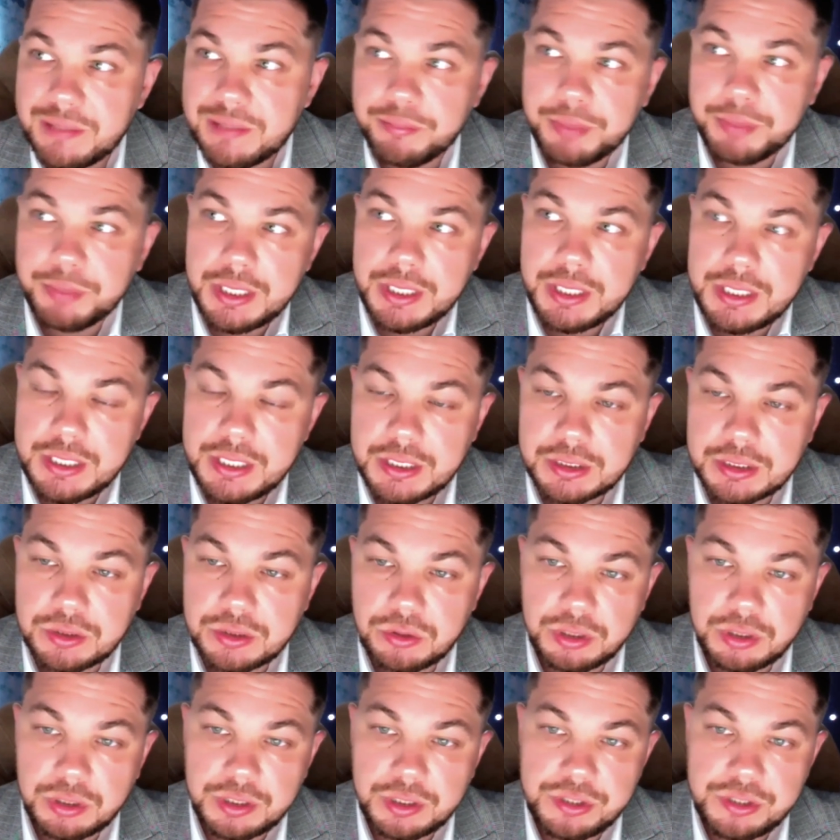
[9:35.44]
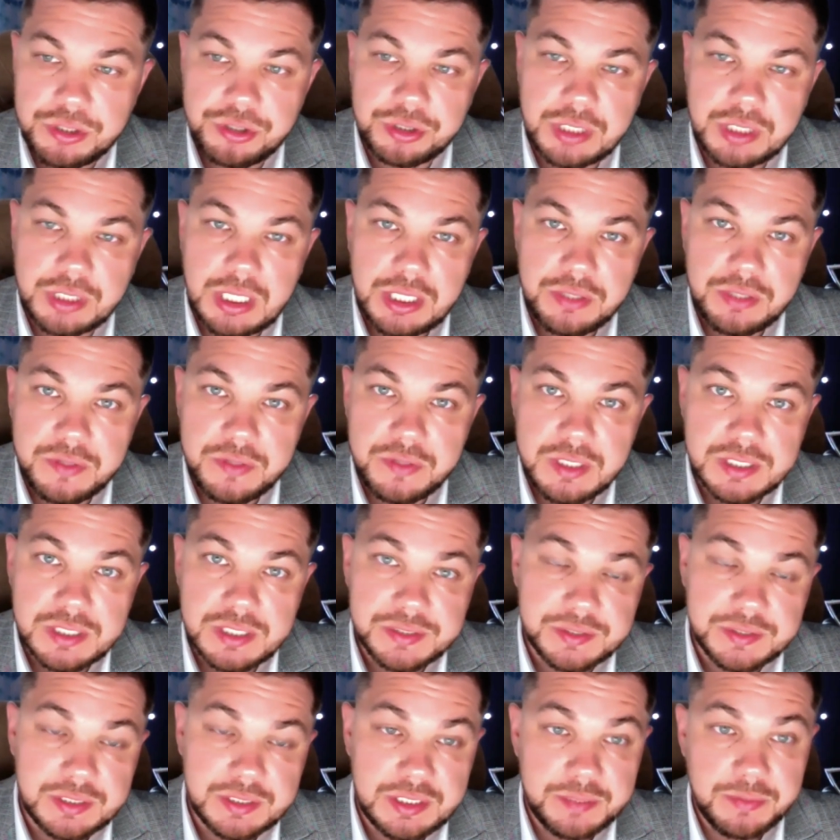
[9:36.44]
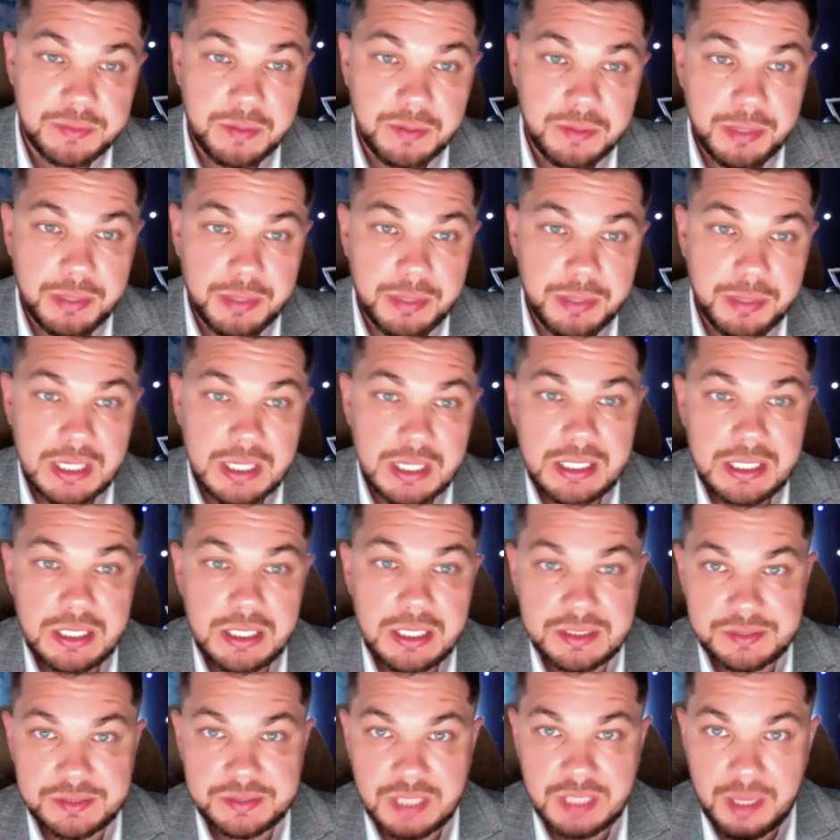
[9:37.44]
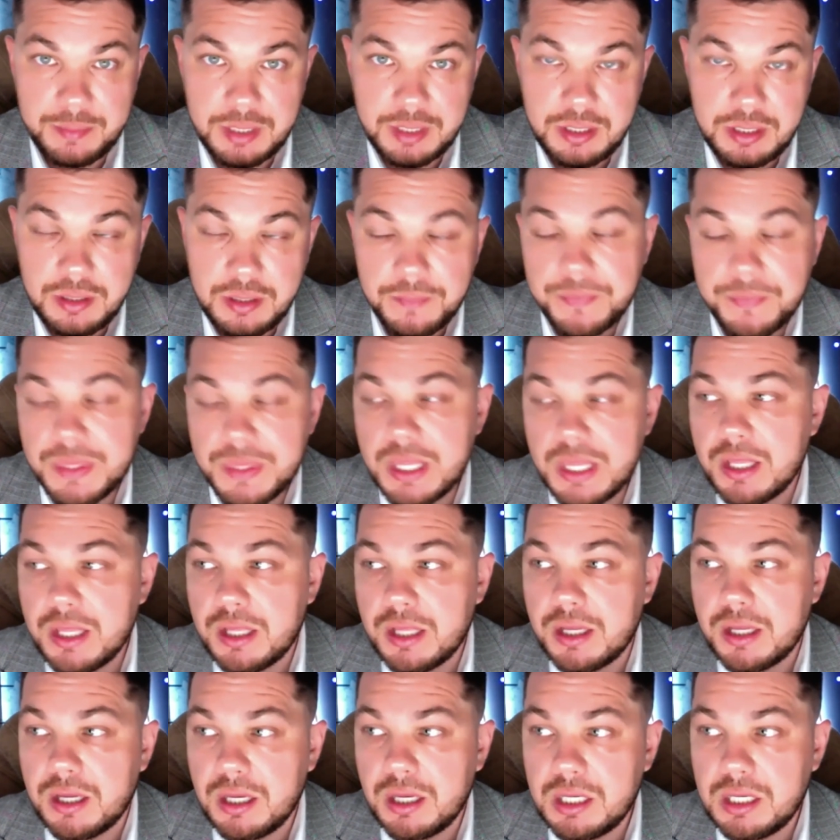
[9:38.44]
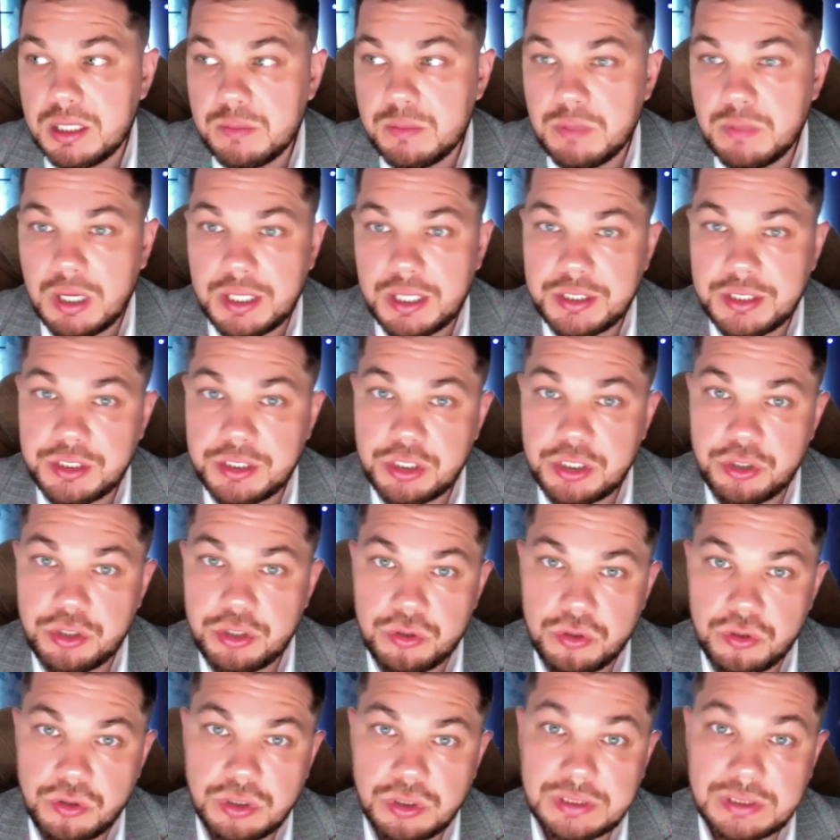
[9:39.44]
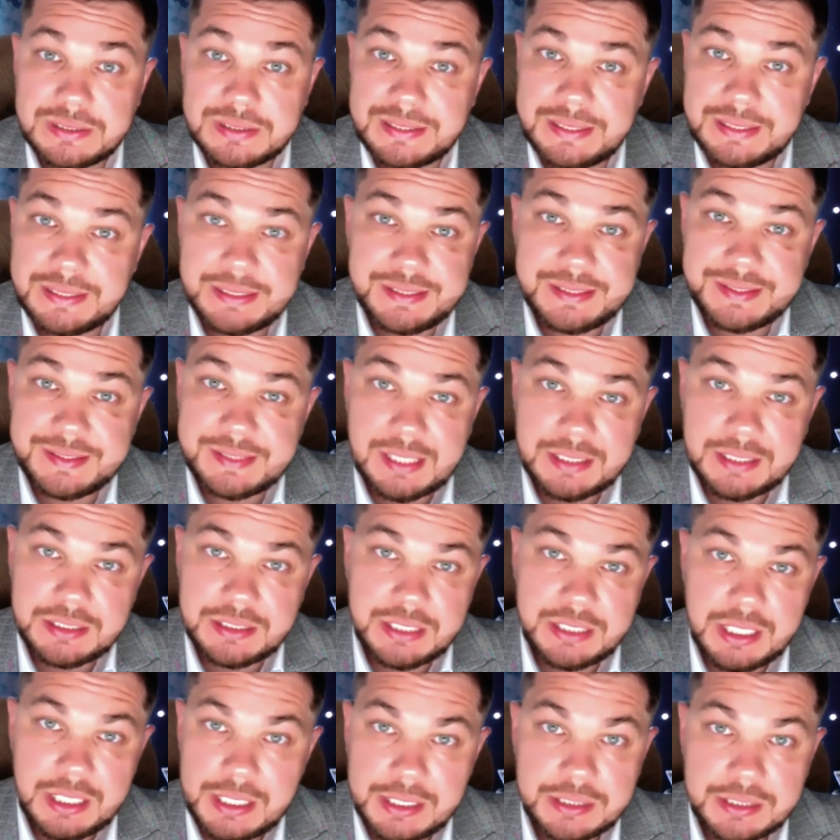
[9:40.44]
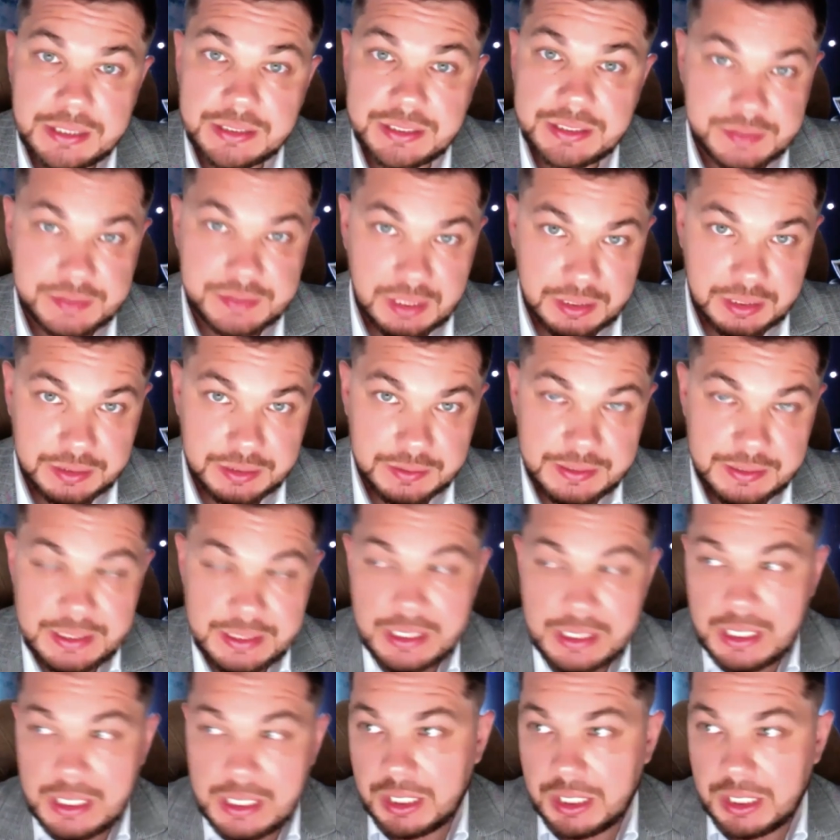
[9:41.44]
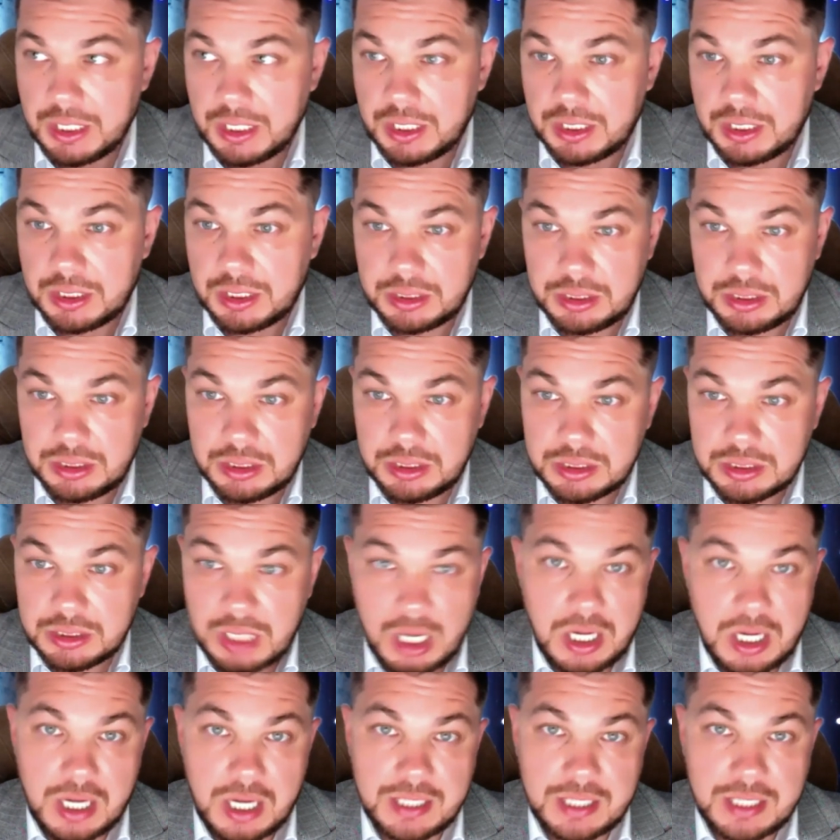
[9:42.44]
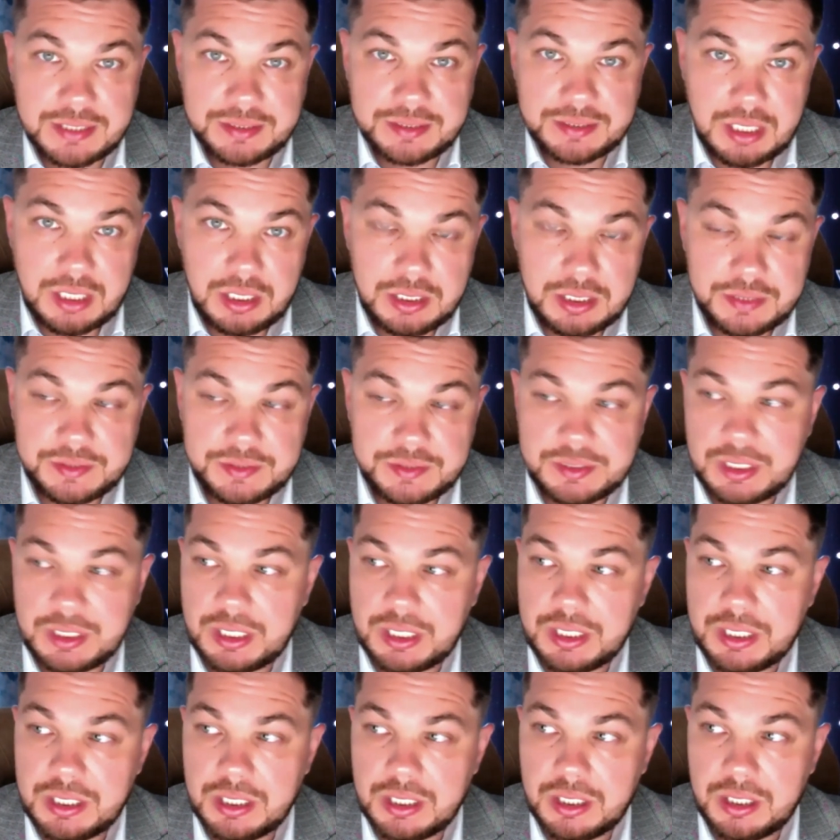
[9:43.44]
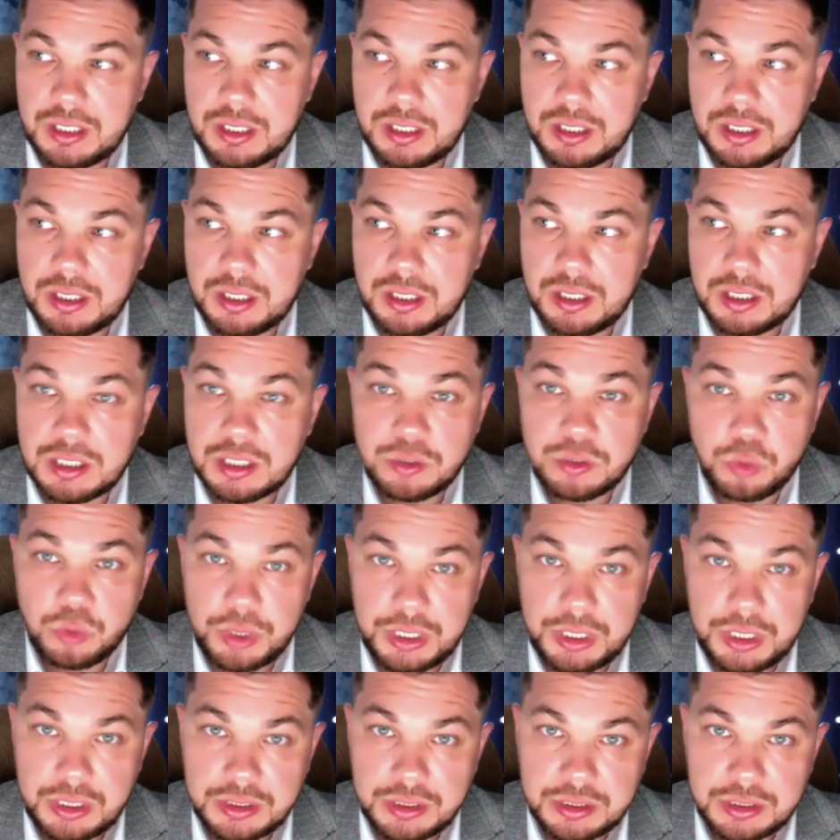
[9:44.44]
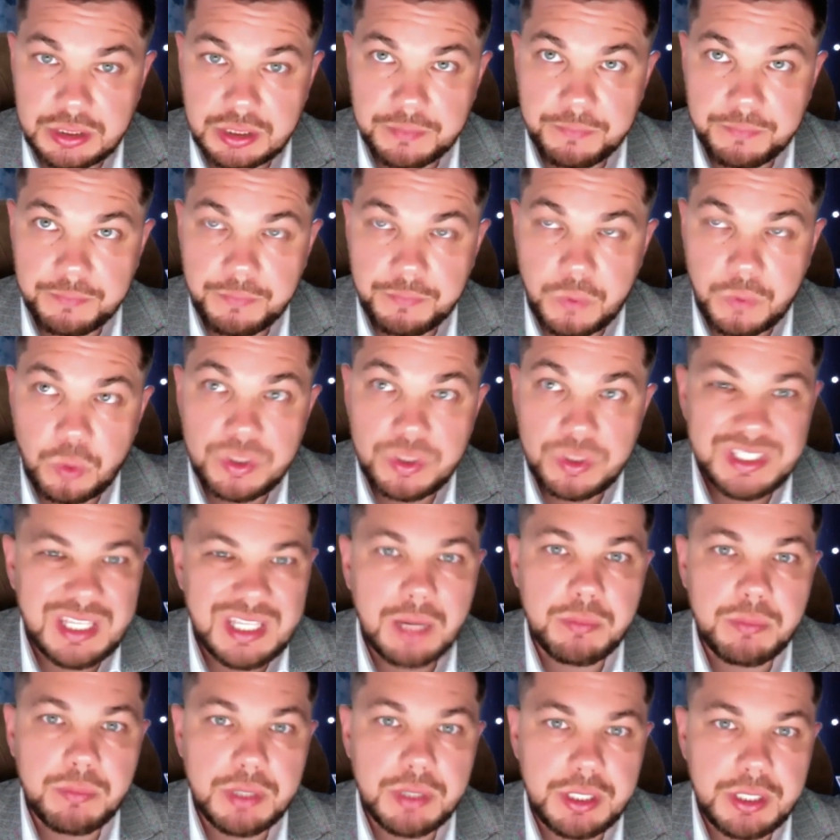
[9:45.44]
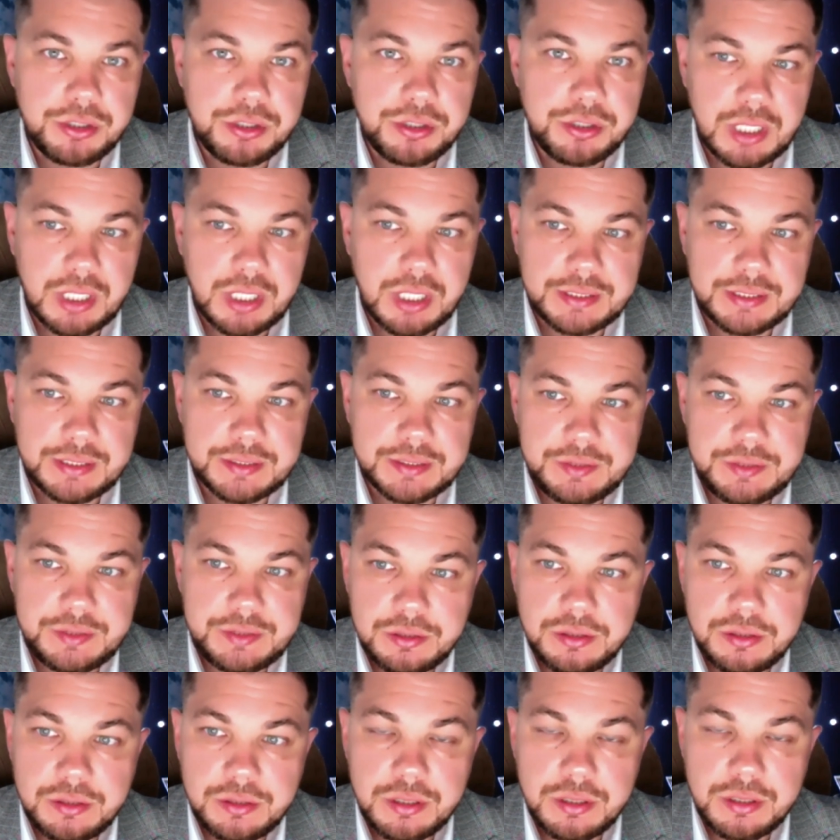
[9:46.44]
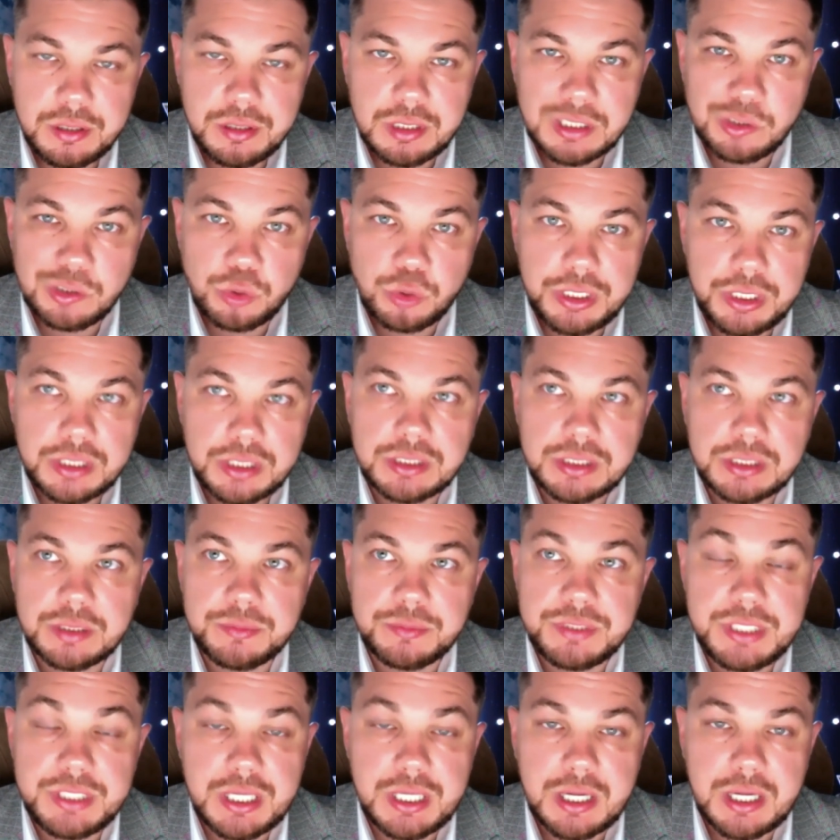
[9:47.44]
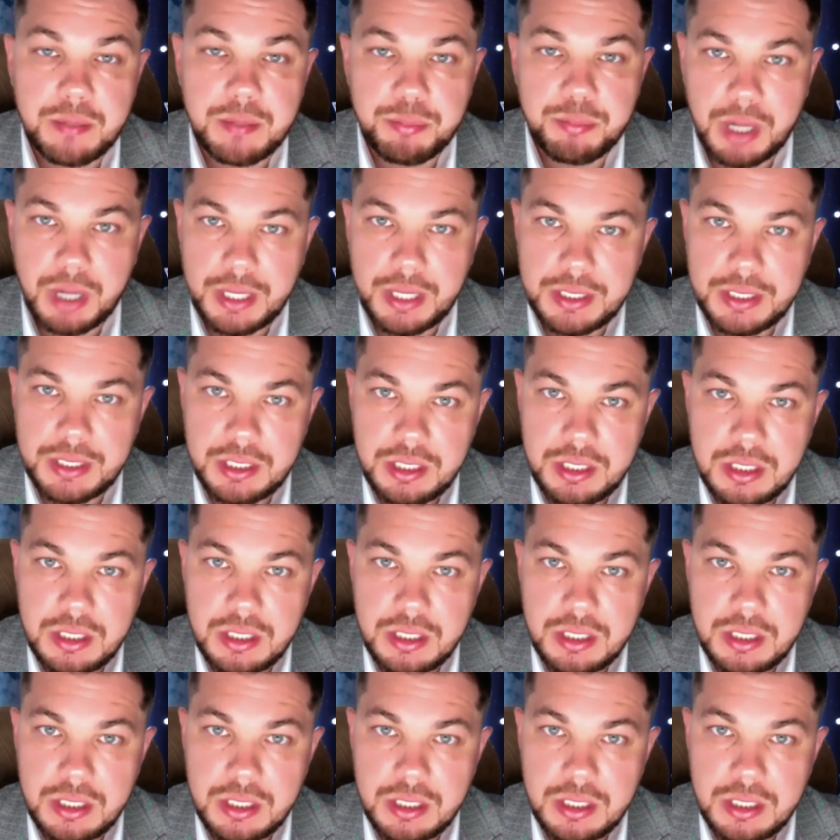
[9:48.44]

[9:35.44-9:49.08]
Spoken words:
by companies that started their journey together with us, or those who started their journey dozens of years before us. And honestly, I think